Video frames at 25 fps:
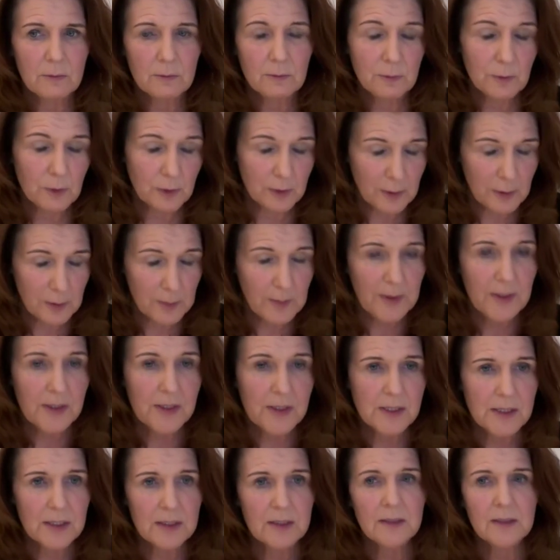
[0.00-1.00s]
for the
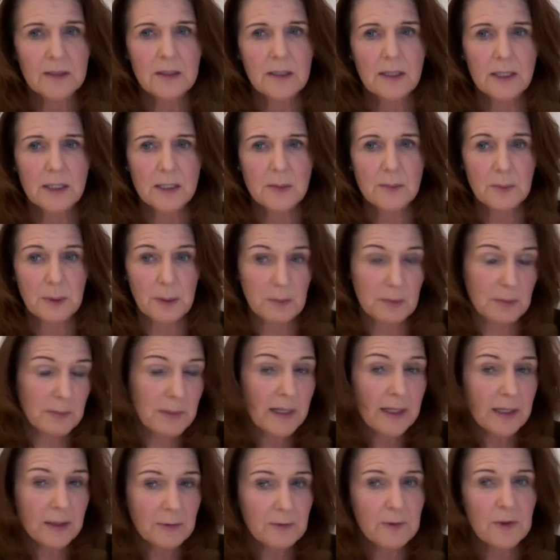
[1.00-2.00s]
person and it's
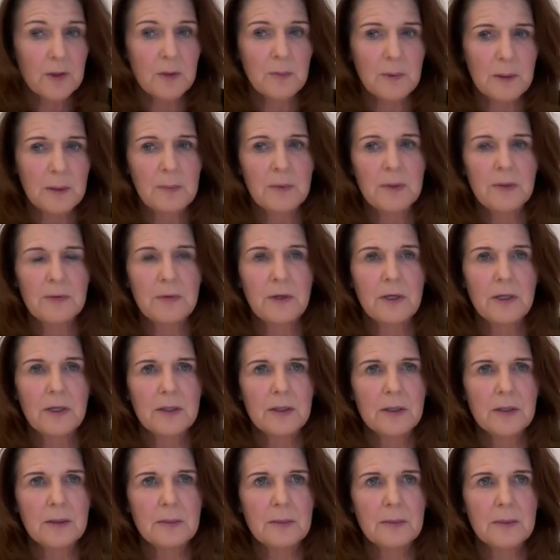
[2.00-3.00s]
problematic for the people
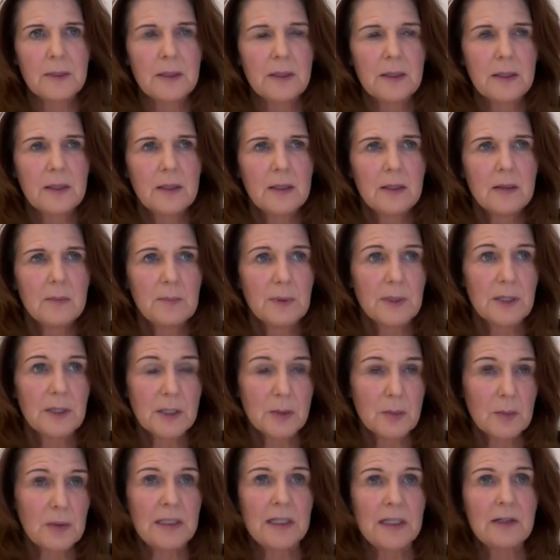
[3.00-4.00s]
around them
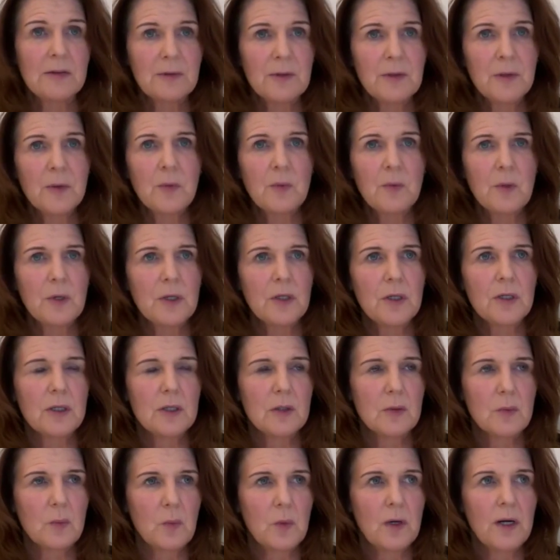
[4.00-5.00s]
because we live in a
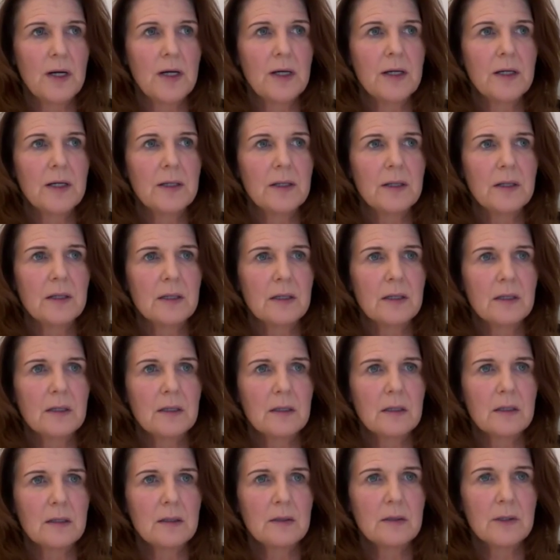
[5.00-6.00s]
world where
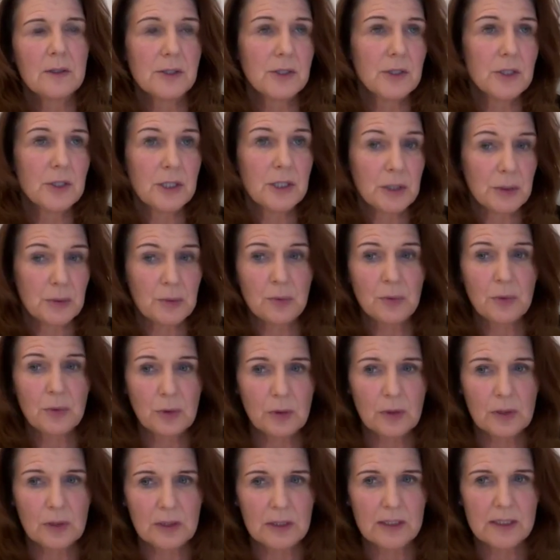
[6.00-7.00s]
there's just a
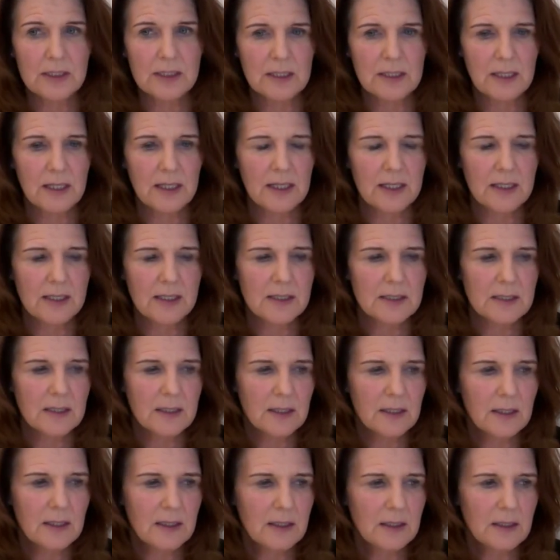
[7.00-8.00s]
rule that says
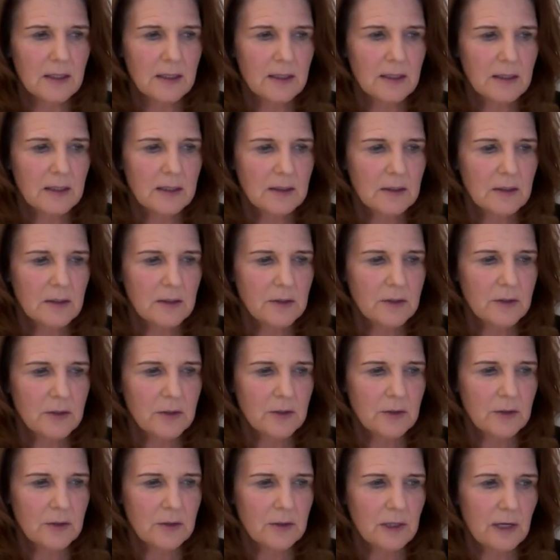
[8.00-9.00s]

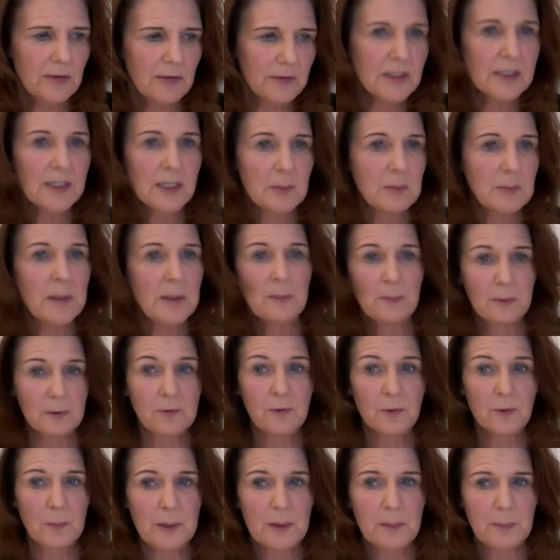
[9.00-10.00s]
you have to see people
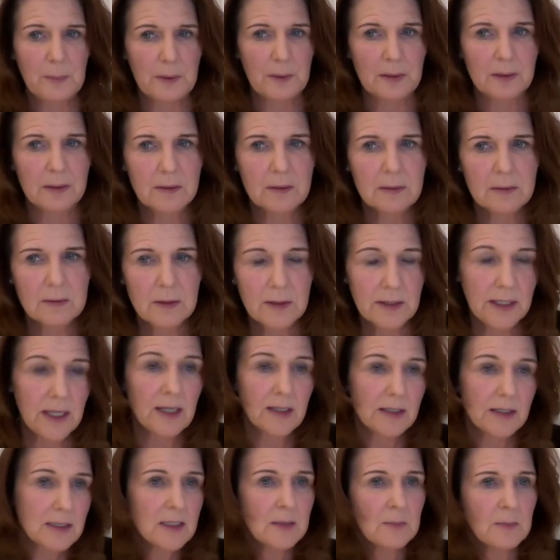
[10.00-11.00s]
for people. You
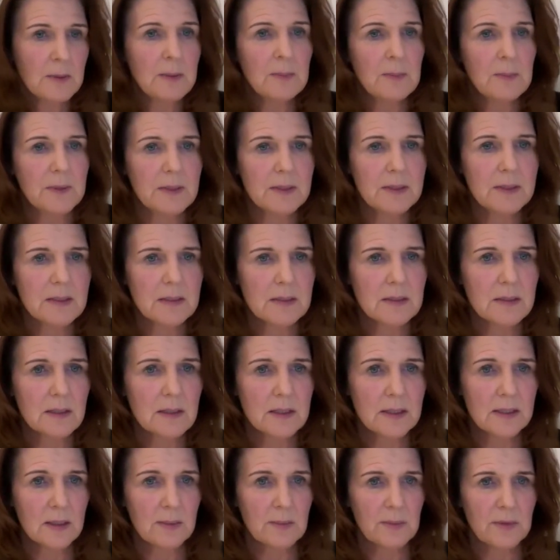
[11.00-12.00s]
can't see people as
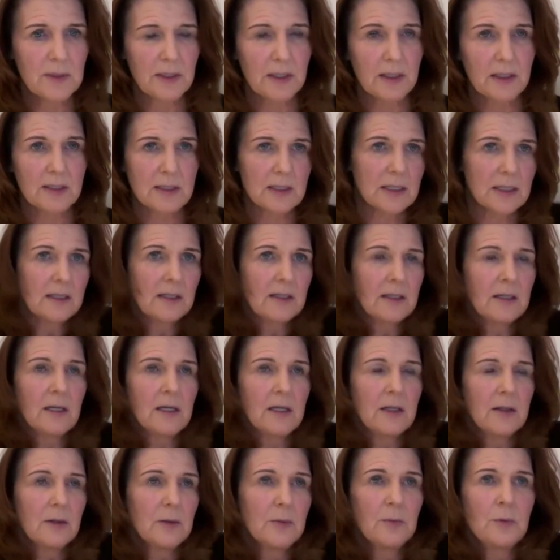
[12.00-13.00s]
something else. Like
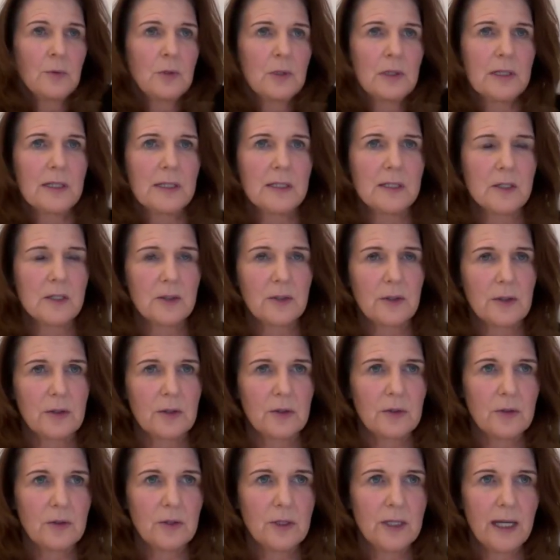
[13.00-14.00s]
the rule is,
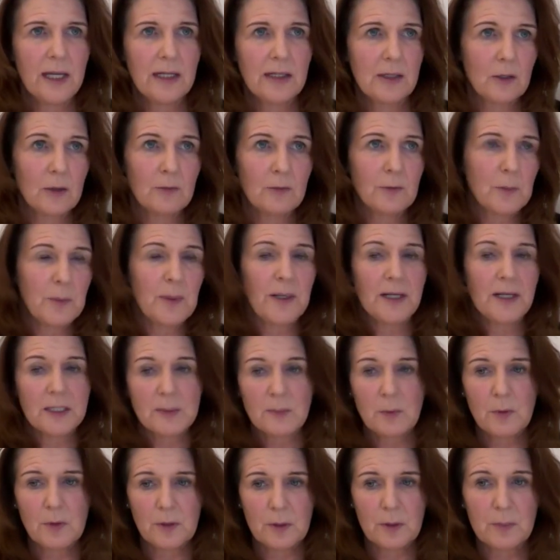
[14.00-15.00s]
you can't love your pets
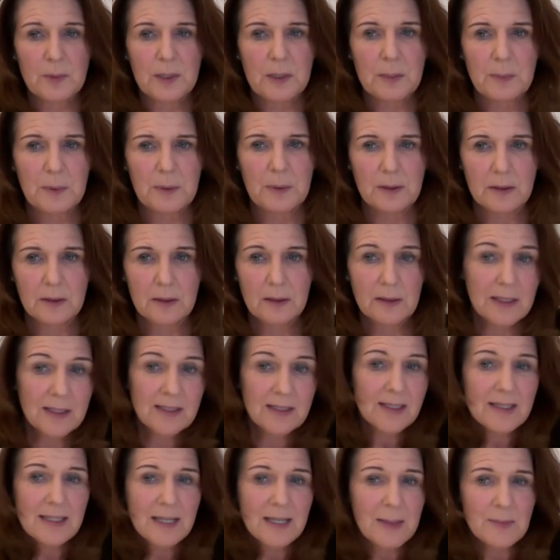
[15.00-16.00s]
more than people. It's
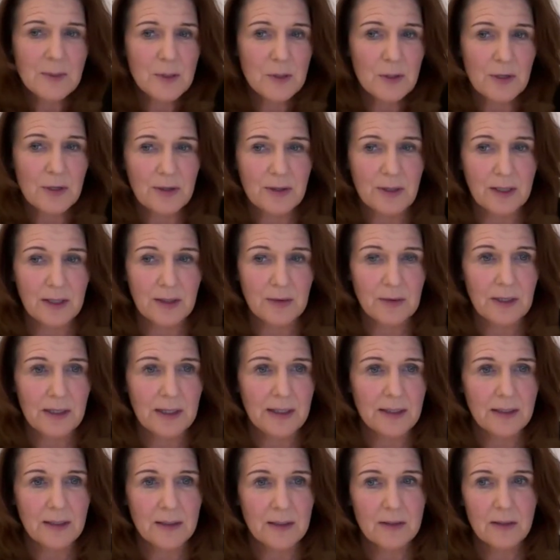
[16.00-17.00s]
the same sort of thing,
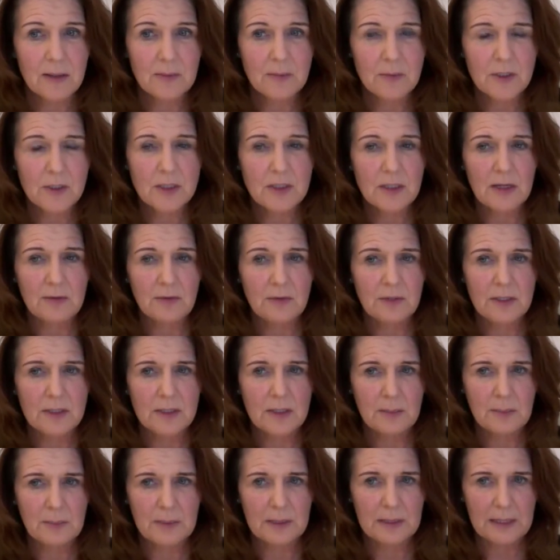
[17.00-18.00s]
right? I'm just giving you a
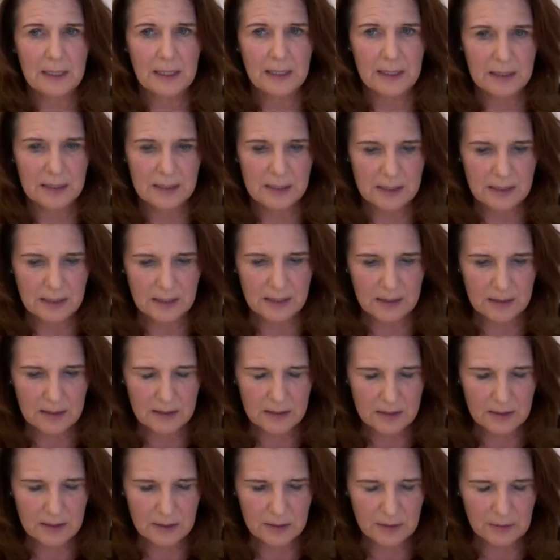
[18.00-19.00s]
simple analogy.
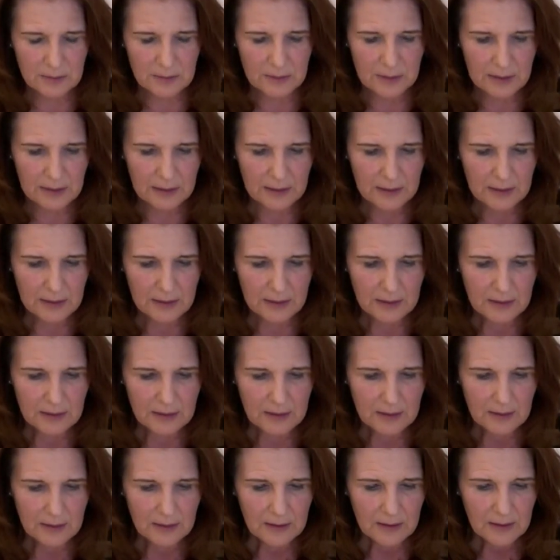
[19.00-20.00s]
So
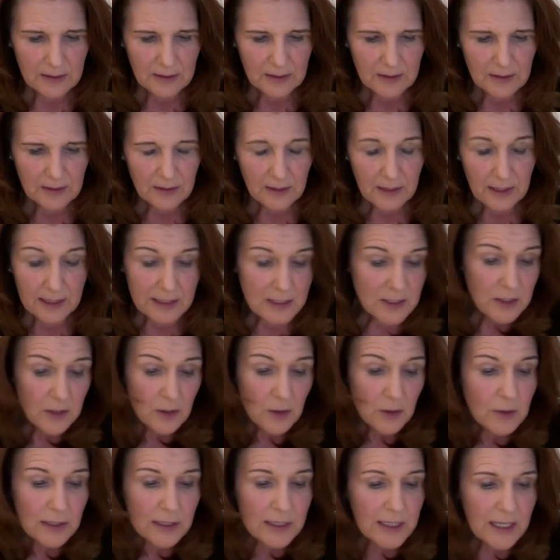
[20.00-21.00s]
it's the
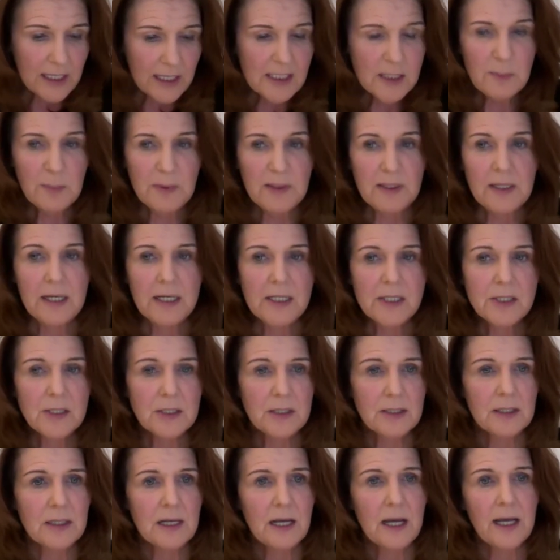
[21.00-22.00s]
only
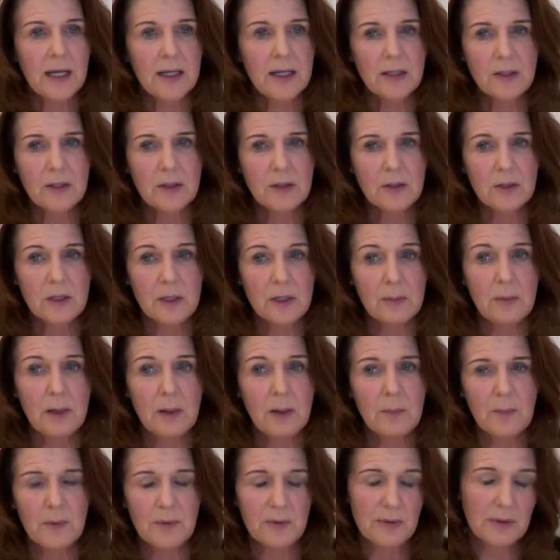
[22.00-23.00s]
explanation I could come
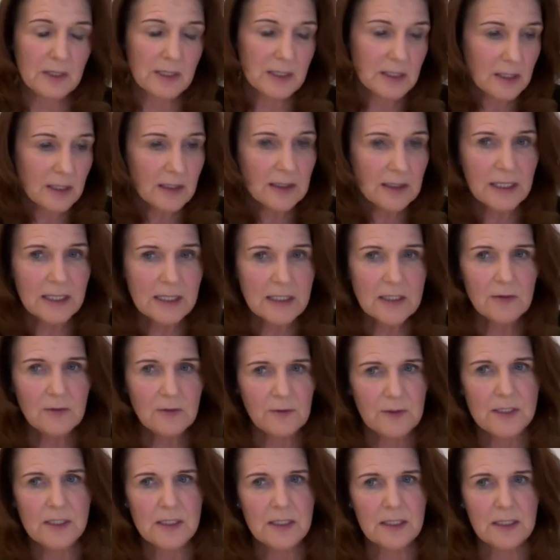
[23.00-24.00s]
up with. And it's not that
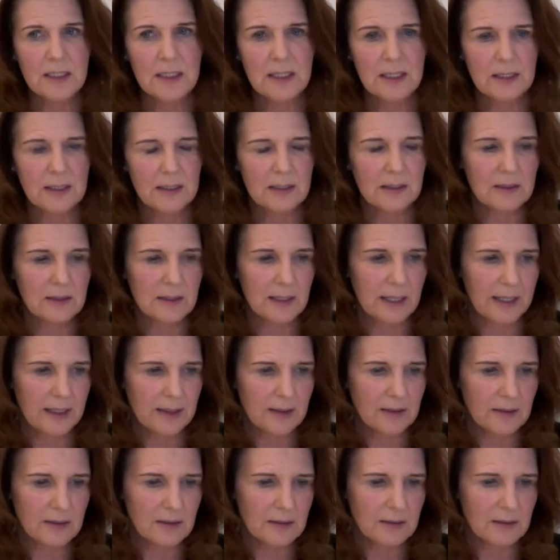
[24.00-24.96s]
sophisticated that